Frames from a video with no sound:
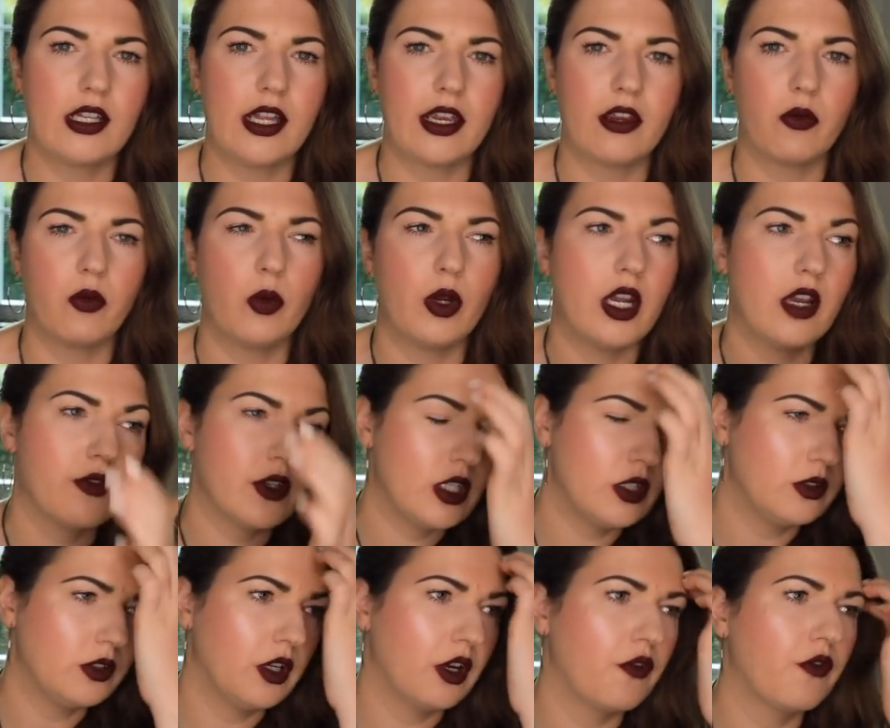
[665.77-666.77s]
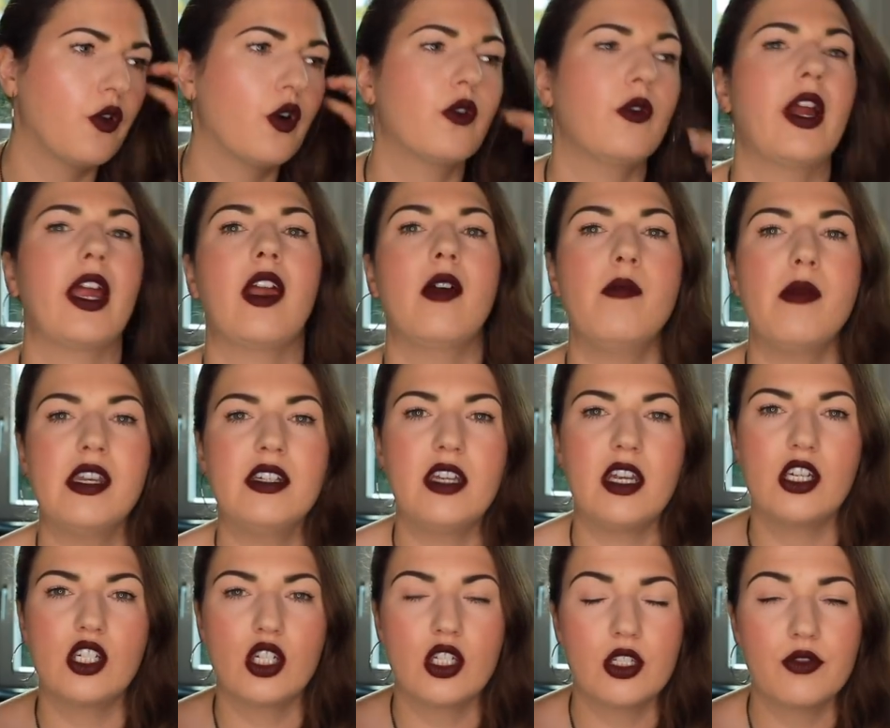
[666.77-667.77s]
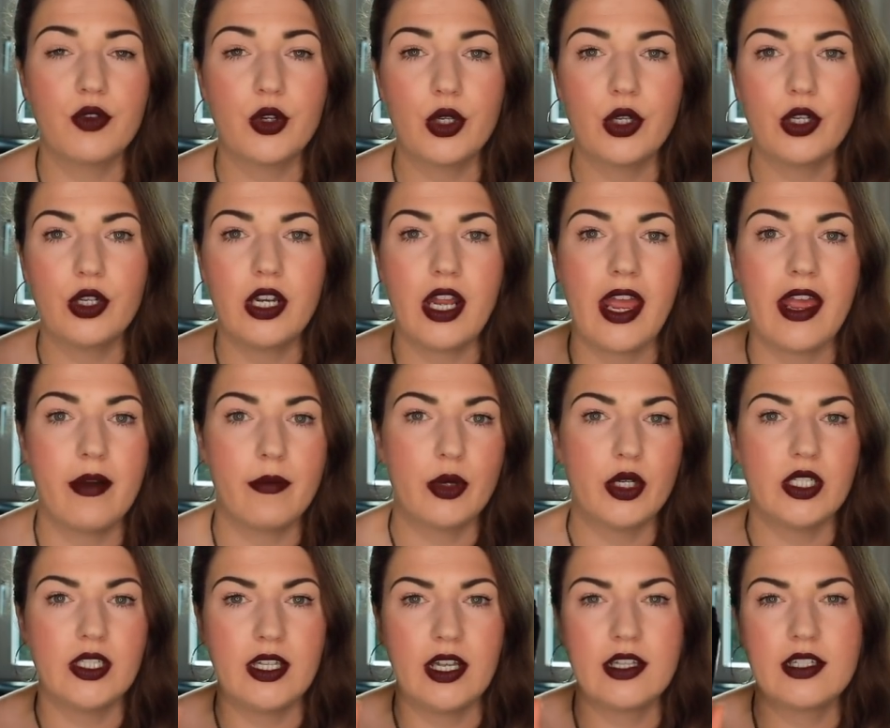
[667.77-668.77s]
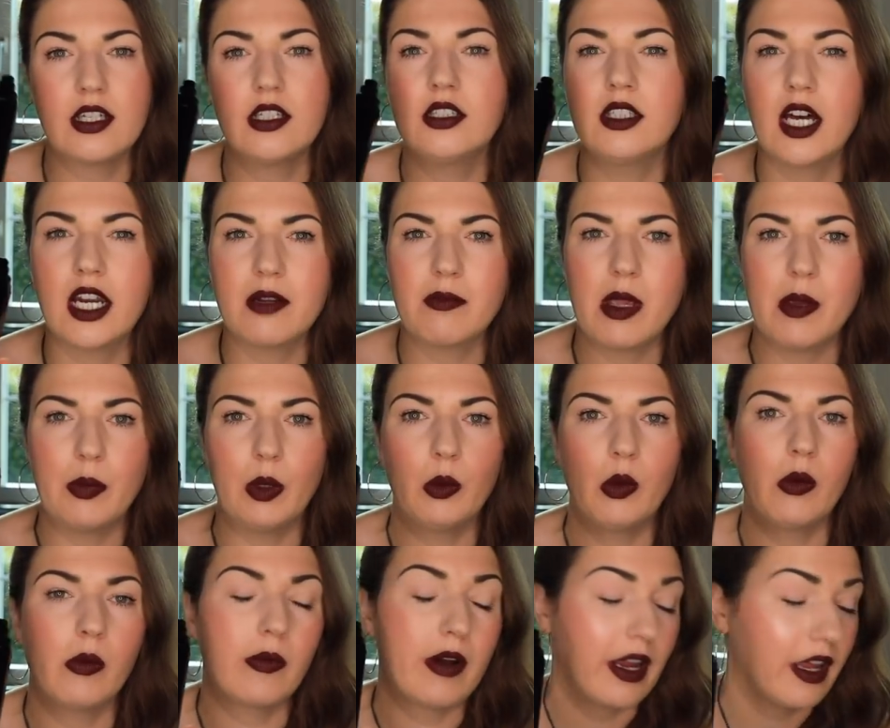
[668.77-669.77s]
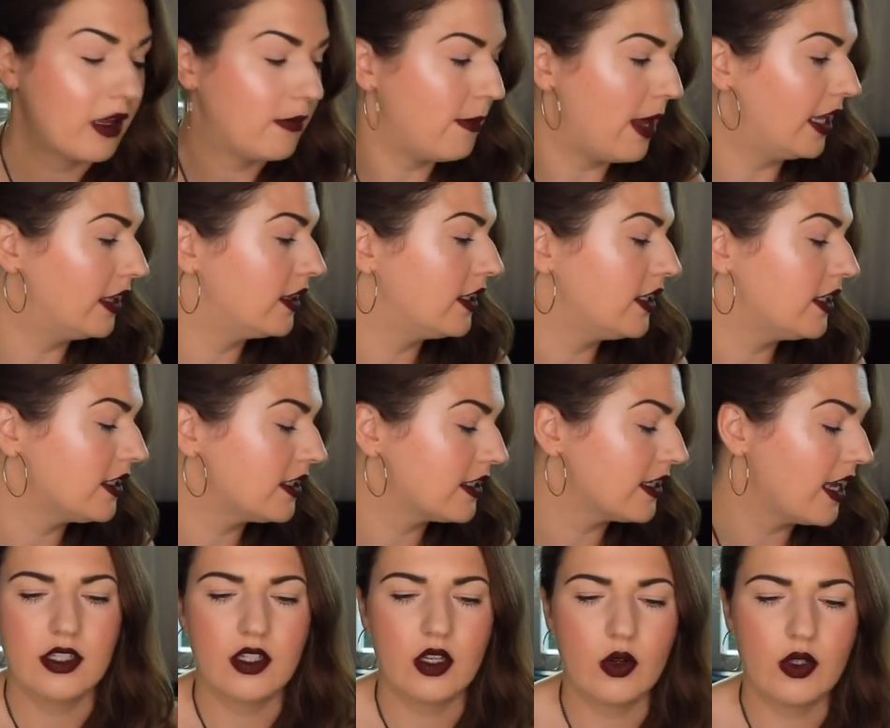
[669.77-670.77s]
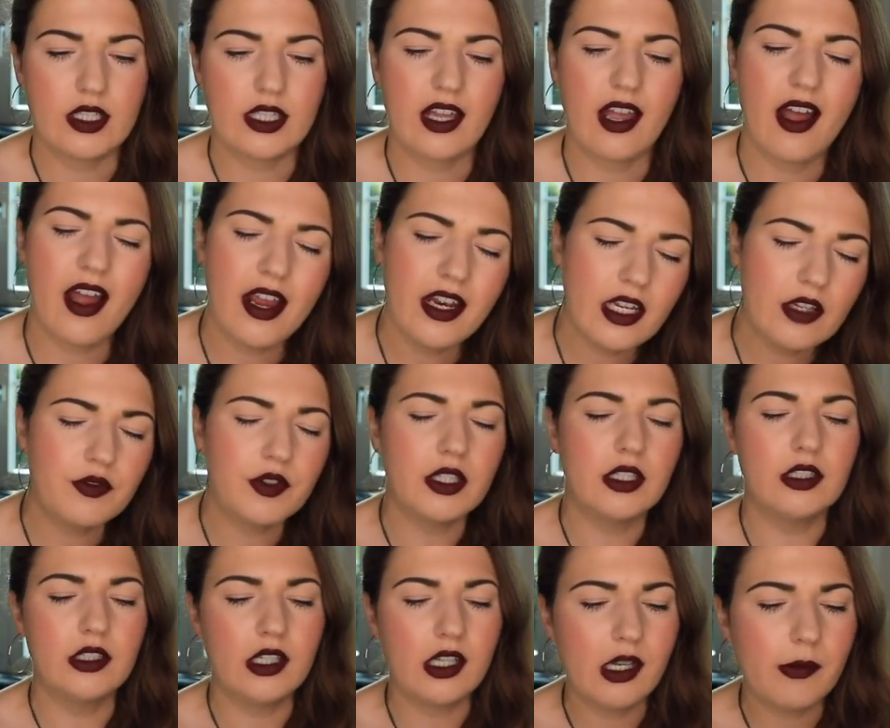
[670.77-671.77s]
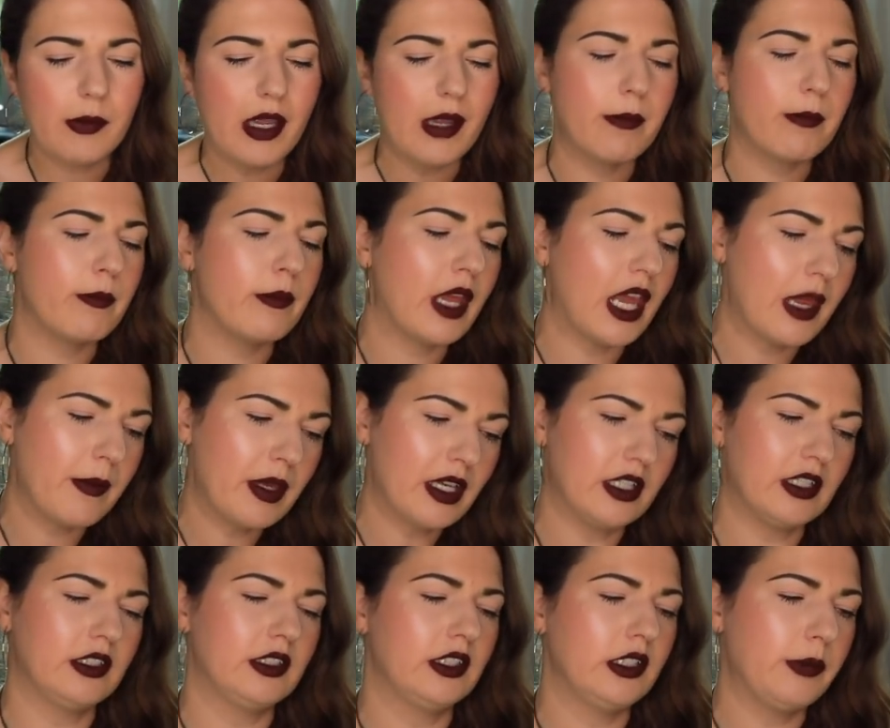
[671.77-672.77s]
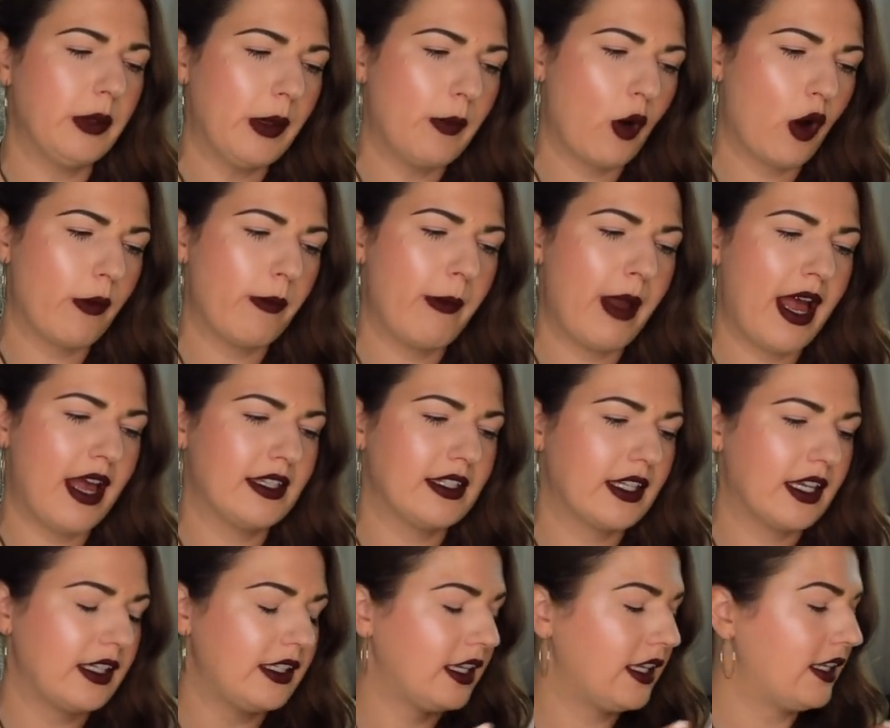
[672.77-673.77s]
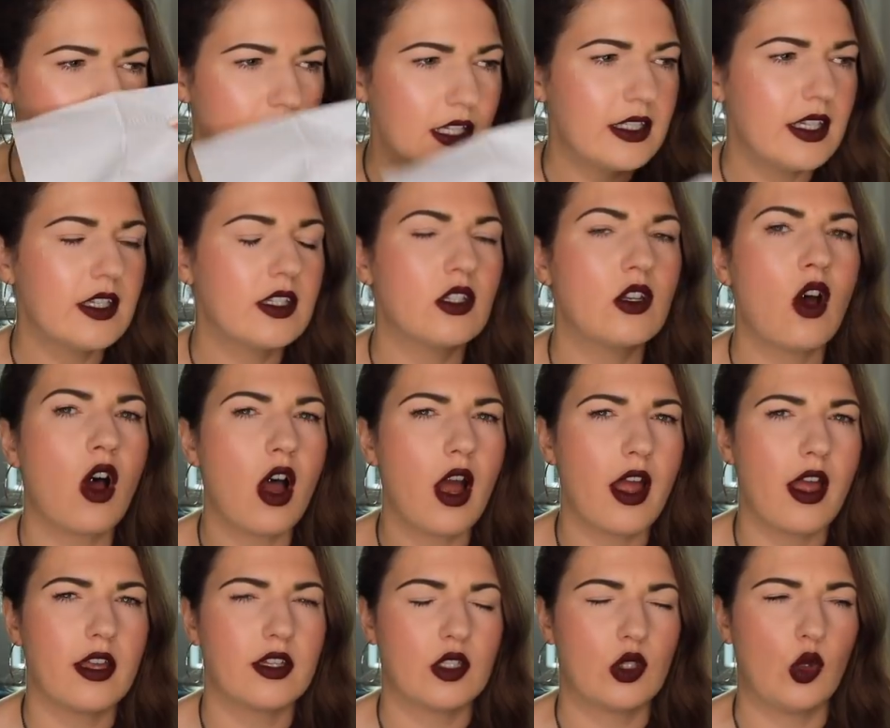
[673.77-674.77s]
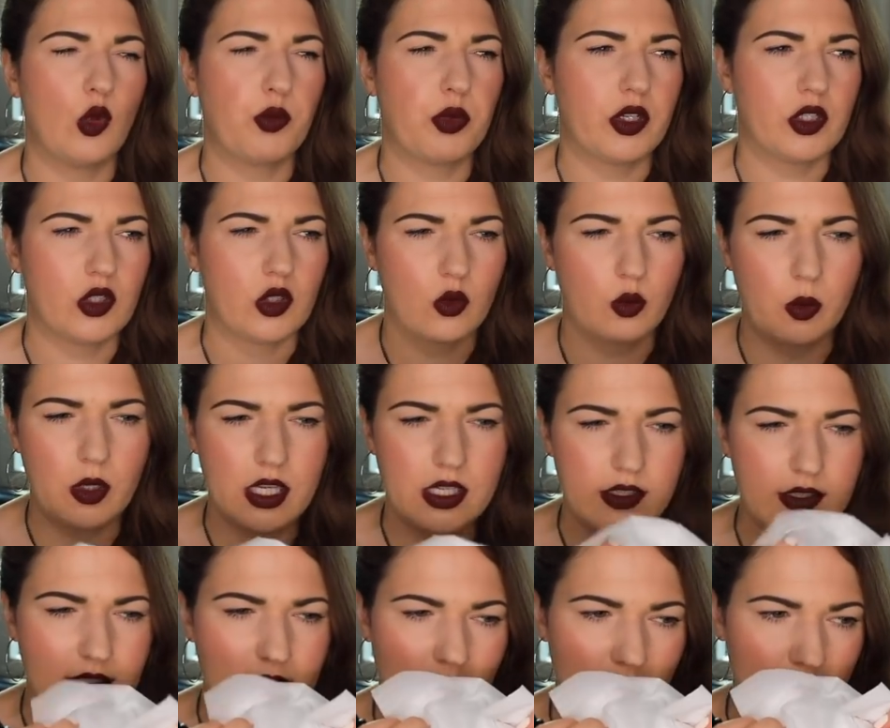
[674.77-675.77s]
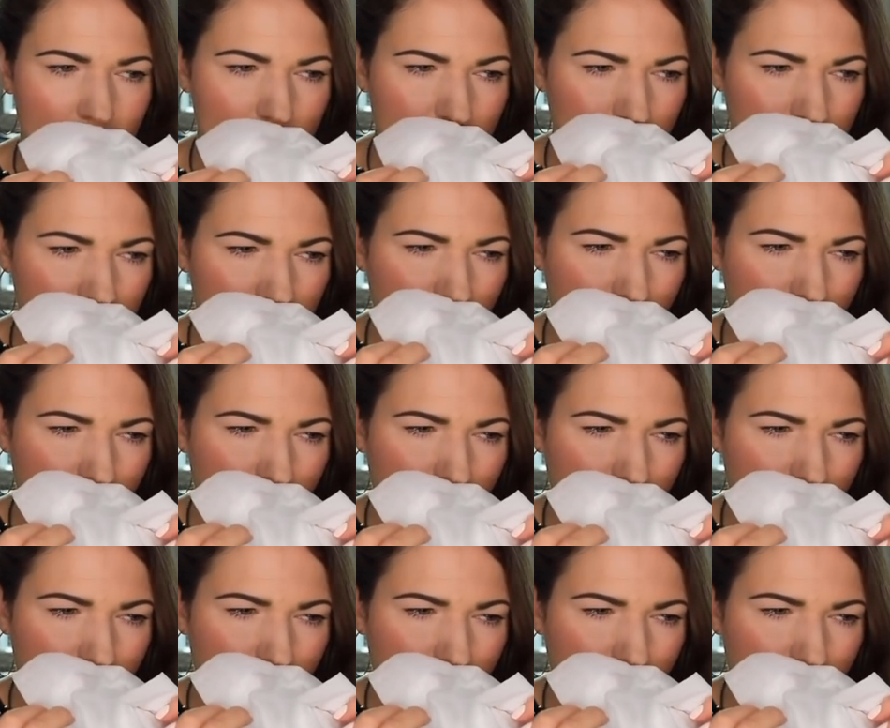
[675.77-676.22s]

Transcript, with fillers: Like whenever you look for recommendations for good amber scents, a lot of people will recommend this. So it's kind of a little bit, maybe a little bit more masculine. This is not a super sweet scent.